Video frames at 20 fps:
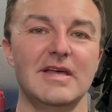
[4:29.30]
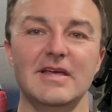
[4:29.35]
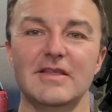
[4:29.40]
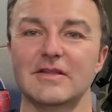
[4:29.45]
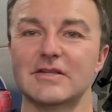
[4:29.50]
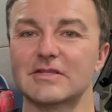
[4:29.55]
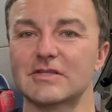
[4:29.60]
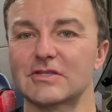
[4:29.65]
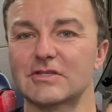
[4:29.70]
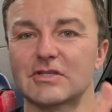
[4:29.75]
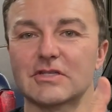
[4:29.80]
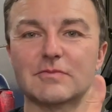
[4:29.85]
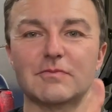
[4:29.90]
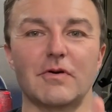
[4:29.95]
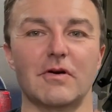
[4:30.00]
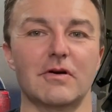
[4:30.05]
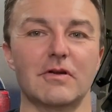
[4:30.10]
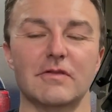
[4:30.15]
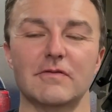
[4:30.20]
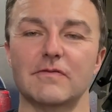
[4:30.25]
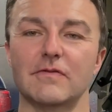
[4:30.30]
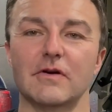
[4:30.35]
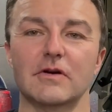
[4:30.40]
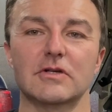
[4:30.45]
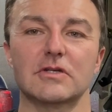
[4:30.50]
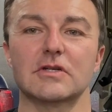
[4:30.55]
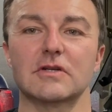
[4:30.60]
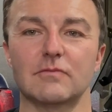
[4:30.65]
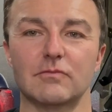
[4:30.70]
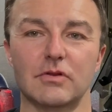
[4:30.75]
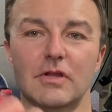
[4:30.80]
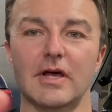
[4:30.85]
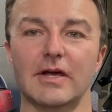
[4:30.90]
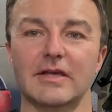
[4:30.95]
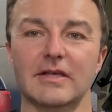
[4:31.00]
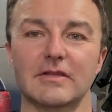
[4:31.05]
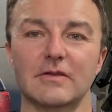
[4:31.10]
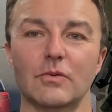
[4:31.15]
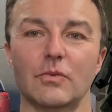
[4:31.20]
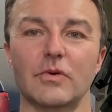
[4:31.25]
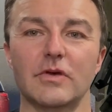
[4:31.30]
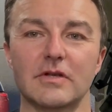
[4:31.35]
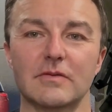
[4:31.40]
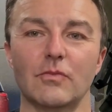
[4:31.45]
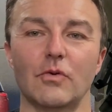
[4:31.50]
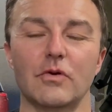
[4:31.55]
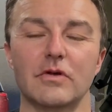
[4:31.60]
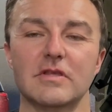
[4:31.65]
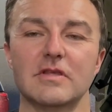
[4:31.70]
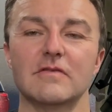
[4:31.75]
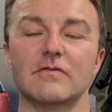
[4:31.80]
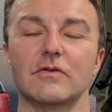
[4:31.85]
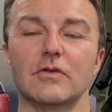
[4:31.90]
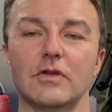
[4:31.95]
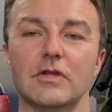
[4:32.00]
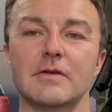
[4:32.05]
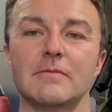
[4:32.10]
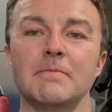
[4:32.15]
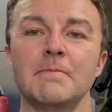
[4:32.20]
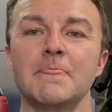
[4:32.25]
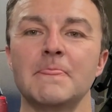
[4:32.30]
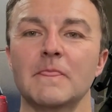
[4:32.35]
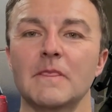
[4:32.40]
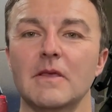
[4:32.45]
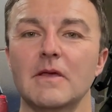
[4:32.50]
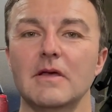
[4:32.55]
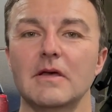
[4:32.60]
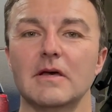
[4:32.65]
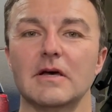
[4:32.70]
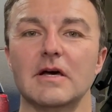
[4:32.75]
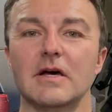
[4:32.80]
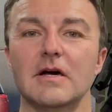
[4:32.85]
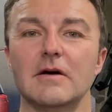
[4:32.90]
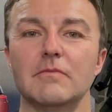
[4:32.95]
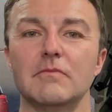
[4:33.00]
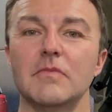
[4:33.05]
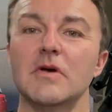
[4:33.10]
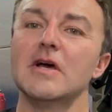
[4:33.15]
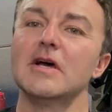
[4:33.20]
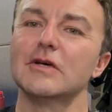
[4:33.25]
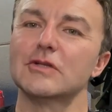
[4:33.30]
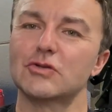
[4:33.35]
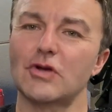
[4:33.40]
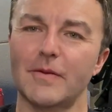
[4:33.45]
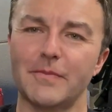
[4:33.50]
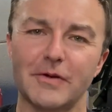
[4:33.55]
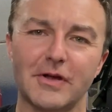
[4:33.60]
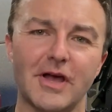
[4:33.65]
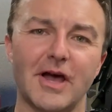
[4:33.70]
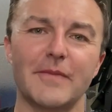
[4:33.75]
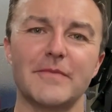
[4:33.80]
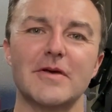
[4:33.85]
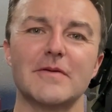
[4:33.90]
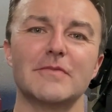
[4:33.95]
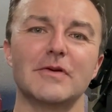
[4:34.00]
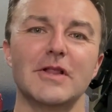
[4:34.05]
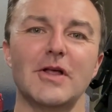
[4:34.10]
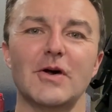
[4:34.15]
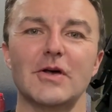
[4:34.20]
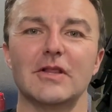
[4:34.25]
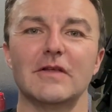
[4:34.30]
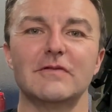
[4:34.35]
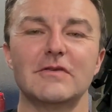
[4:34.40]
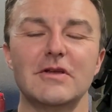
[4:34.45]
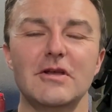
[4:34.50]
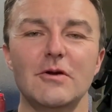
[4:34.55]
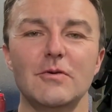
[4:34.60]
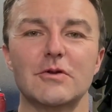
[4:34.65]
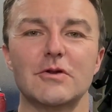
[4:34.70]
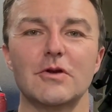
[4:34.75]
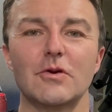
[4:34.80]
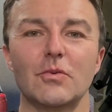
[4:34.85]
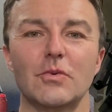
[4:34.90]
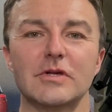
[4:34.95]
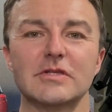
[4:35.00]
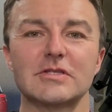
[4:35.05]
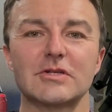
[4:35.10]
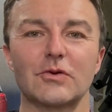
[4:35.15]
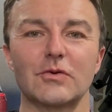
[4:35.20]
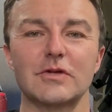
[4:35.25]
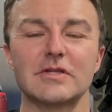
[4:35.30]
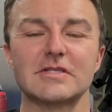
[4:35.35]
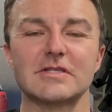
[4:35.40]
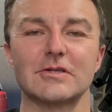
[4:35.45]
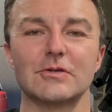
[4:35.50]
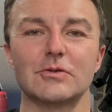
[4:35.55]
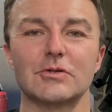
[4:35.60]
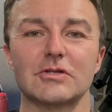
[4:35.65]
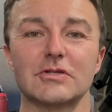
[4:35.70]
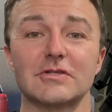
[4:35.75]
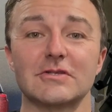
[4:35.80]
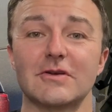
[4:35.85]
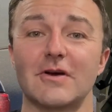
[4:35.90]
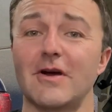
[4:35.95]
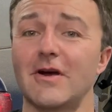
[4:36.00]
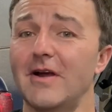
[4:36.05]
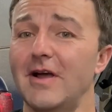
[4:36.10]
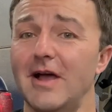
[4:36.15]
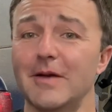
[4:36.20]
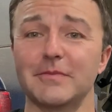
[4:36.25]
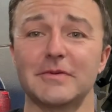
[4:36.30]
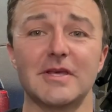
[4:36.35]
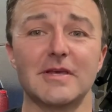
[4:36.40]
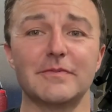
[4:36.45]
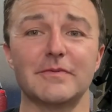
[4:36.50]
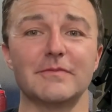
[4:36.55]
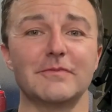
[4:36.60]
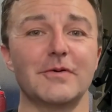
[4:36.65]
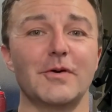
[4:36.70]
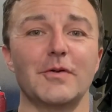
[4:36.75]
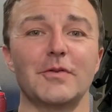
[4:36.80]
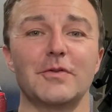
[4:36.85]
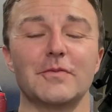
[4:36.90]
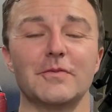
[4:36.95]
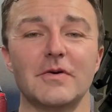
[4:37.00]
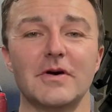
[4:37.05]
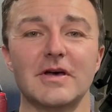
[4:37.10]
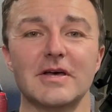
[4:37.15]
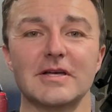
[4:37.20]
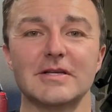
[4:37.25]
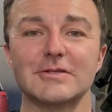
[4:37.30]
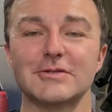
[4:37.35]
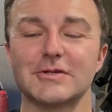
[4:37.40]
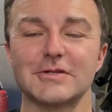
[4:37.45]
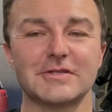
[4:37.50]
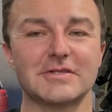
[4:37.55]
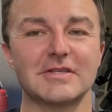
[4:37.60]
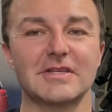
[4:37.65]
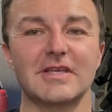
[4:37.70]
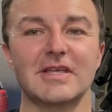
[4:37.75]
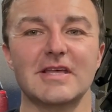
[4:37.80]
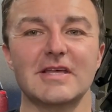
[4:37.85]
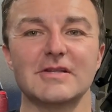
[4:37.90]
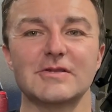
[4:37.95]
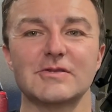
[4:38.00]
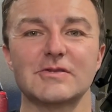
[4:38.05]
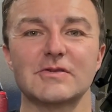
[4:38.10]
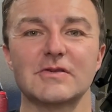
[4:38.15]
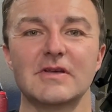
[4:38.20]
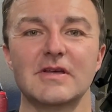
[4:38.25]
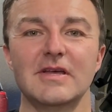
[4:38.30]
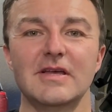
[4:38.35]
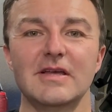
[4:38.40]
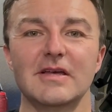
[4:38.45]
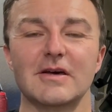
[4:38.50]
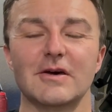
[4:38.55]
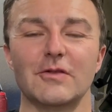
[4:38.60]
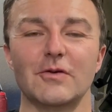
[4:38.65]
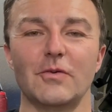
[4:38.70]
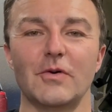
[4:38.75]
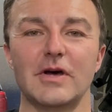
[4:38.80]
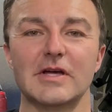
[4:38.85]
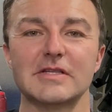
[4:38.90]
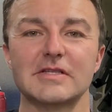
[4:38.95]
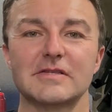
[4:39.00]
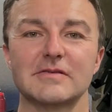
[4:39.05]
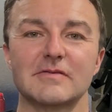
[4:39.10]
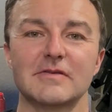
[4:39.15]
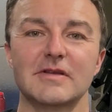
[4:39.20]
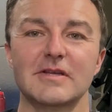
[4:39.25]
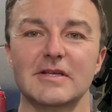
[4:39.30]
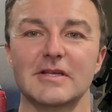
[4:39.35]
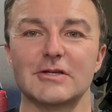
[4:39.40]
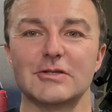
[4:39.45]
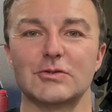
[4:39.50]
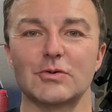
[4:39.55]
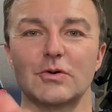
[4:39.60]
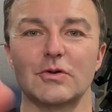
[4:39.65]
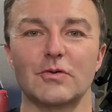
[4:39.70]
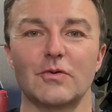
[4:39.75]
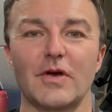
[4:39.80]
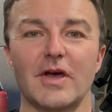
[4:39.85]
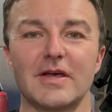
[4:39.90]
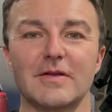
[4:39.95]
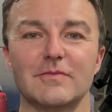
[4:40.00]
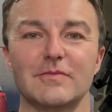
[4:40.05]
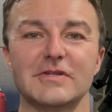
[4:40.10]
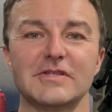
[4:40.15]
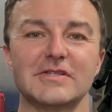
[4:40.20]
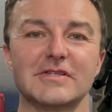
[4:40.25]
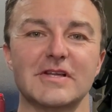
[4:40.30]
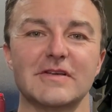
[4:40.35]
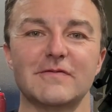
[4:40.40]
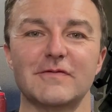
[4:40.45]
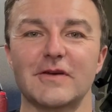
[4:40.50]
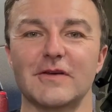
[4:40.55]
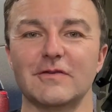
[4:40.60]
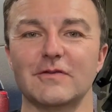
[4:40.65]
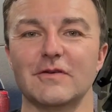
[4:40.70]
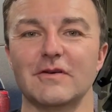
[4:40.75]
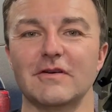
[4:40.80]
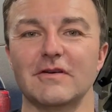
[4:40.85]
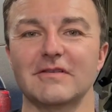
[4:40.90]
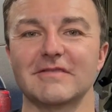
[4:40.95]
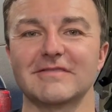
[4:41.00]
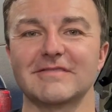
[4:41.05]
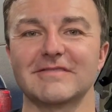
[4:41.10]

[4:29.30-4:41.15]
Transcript: this is just part of the function of blocking the wind more evenly. Drop a comment below. I'd love to hear what your windscreen solutions are. I'm keeping both of mine just in case. Otherwise, enjoy the ride and be safe out there.